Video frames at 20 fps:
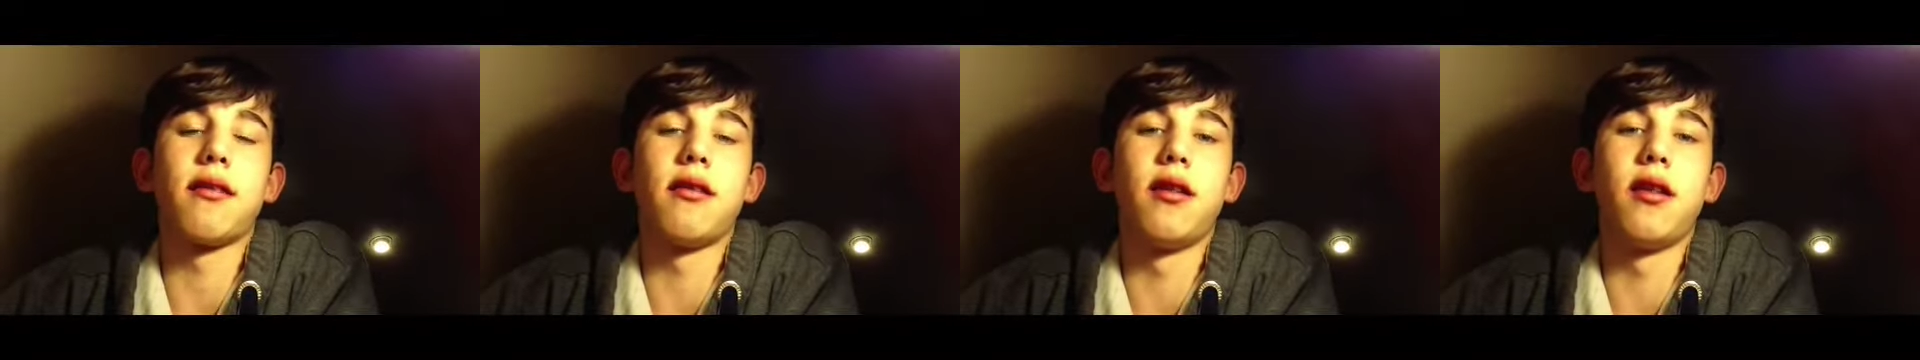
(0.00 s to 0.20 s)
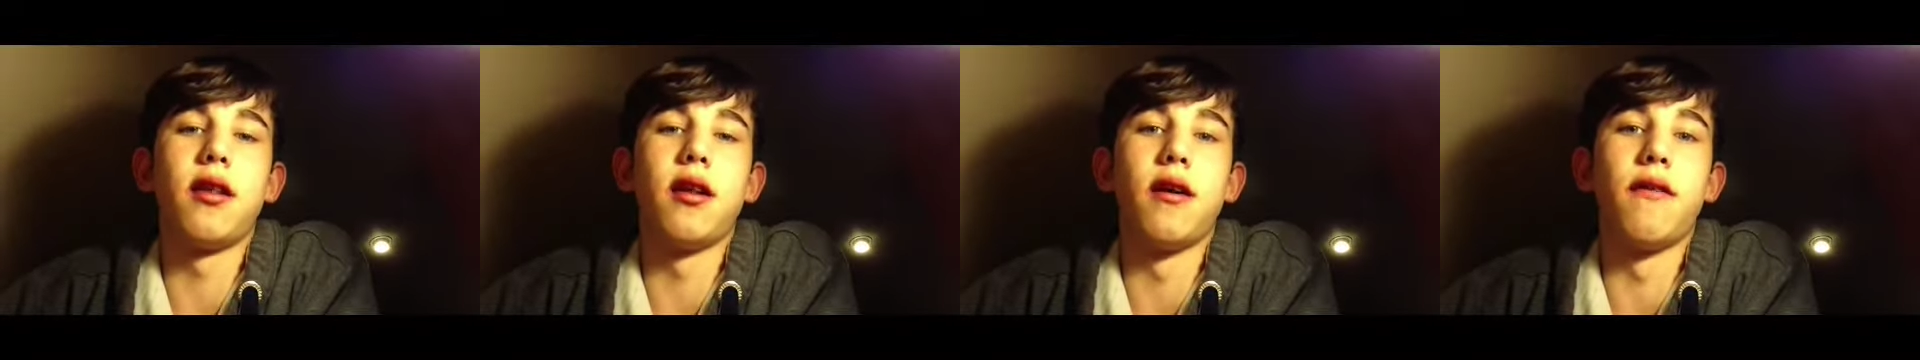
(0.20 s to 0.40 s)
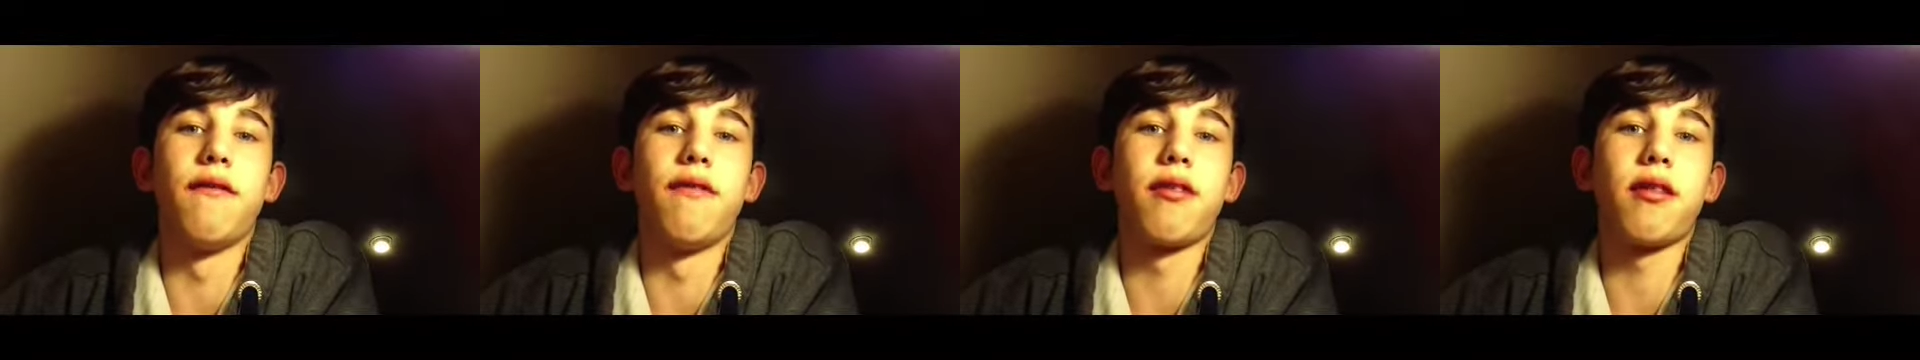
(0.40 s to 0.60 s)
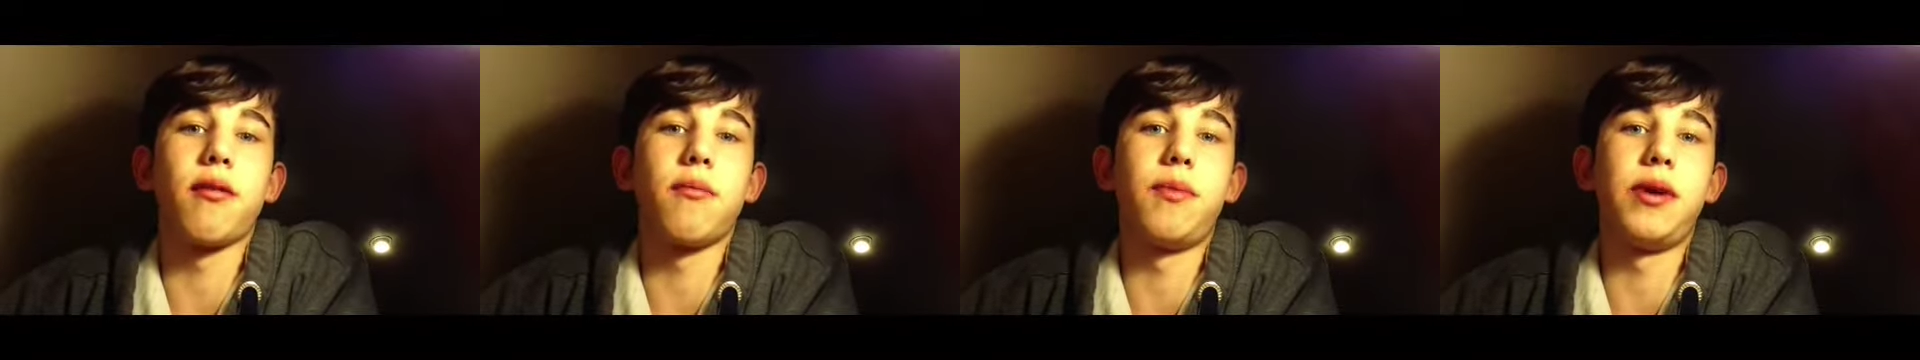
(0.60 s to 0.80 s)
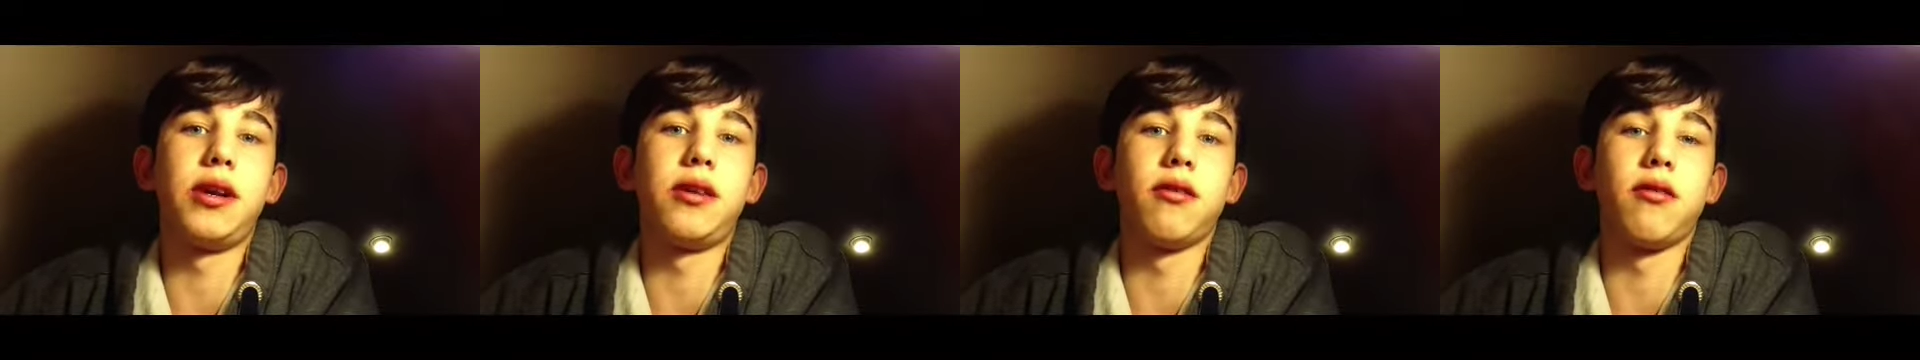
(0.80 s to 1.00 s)
loves the
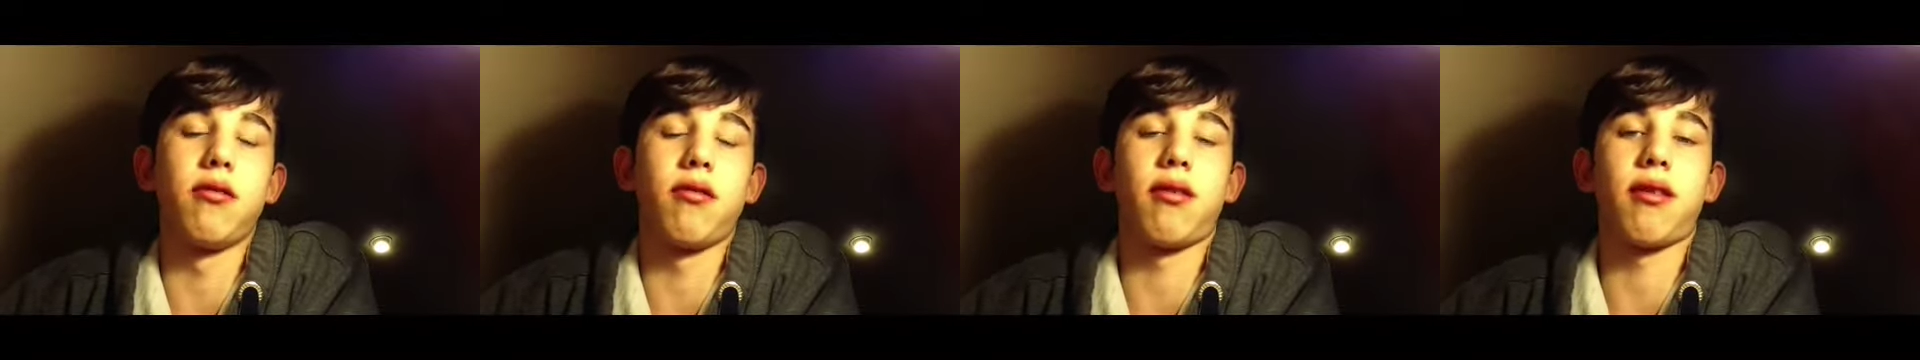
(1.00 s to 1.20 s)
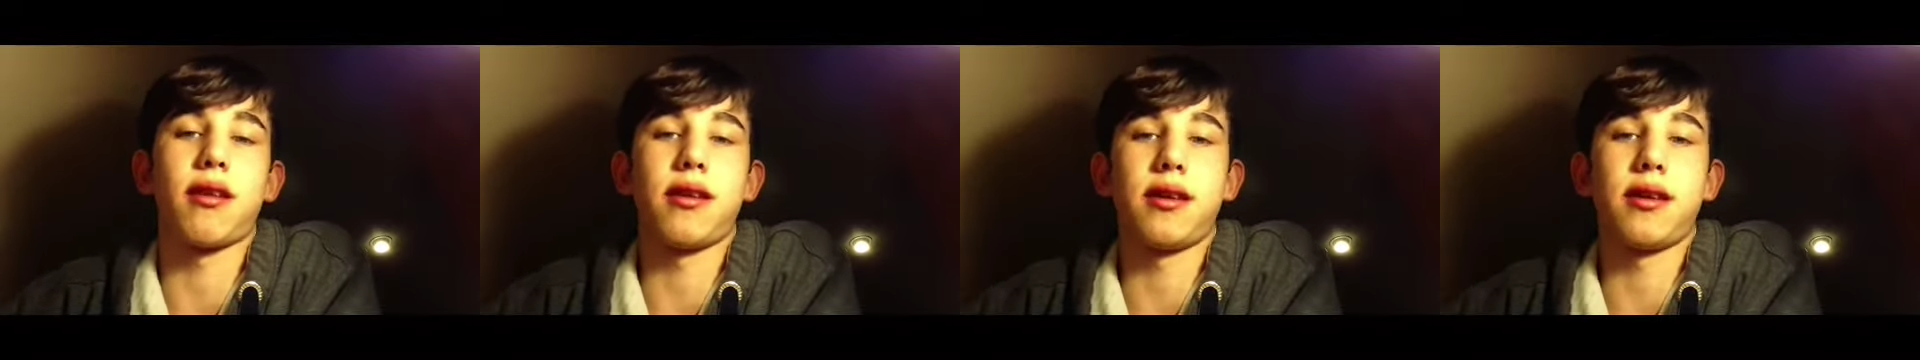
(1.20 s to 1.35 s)
Beatles,